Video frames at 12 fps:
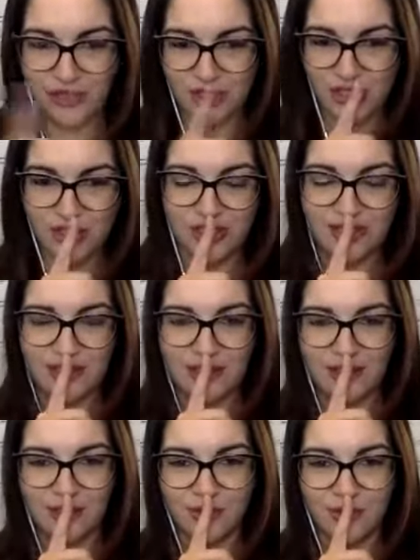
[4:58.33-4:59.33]
she's not
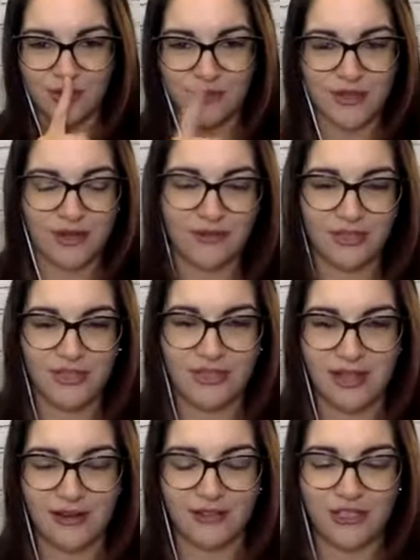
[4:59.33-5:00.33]
in this group, so she's
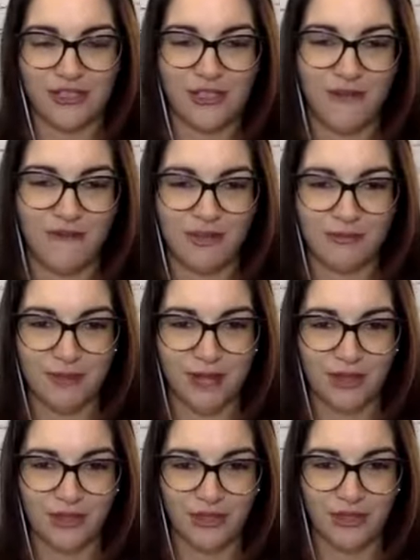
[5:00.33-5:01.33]
not on Facebook
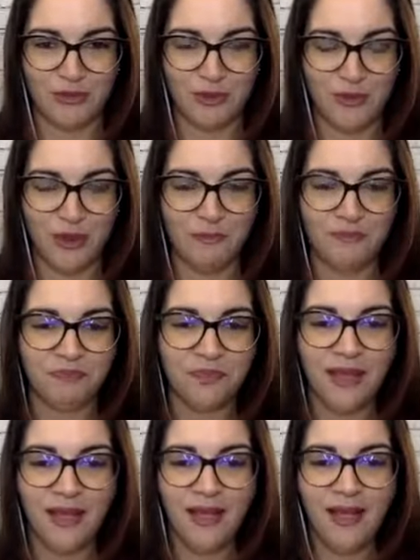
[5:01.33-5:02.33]
at all, so she won't know.
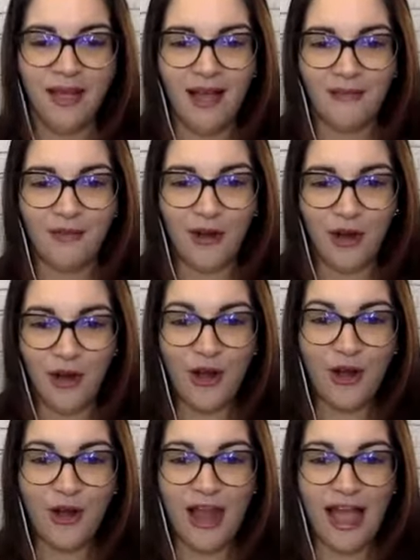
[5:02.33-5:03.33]
For
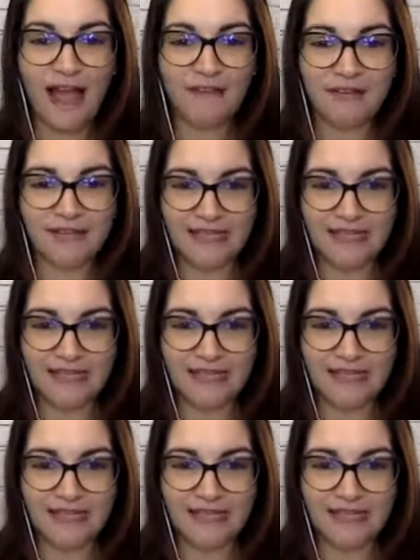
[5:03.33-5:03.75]
her, having